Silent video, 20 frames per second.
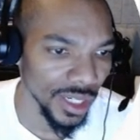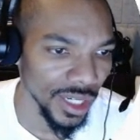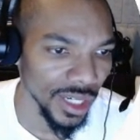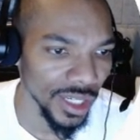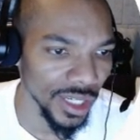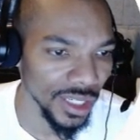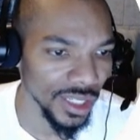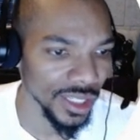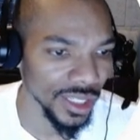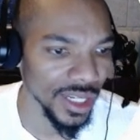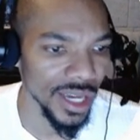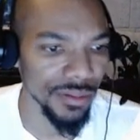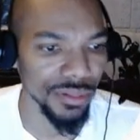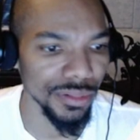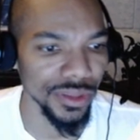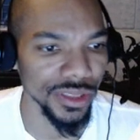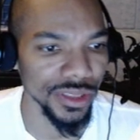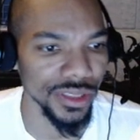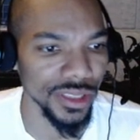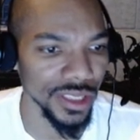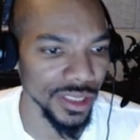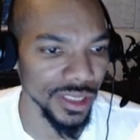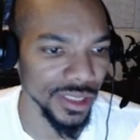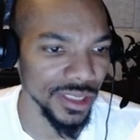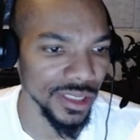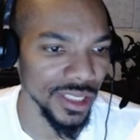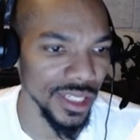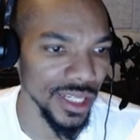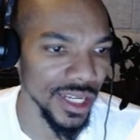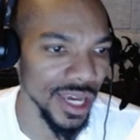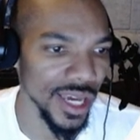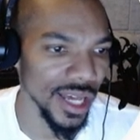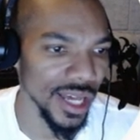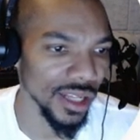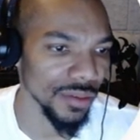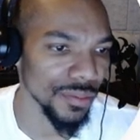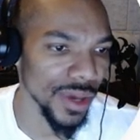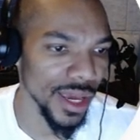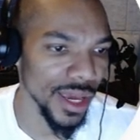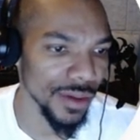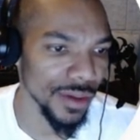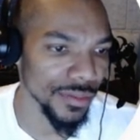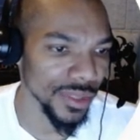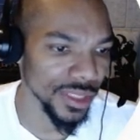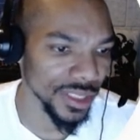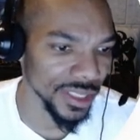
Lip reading: Indianapolis, Tennessee, Alabama,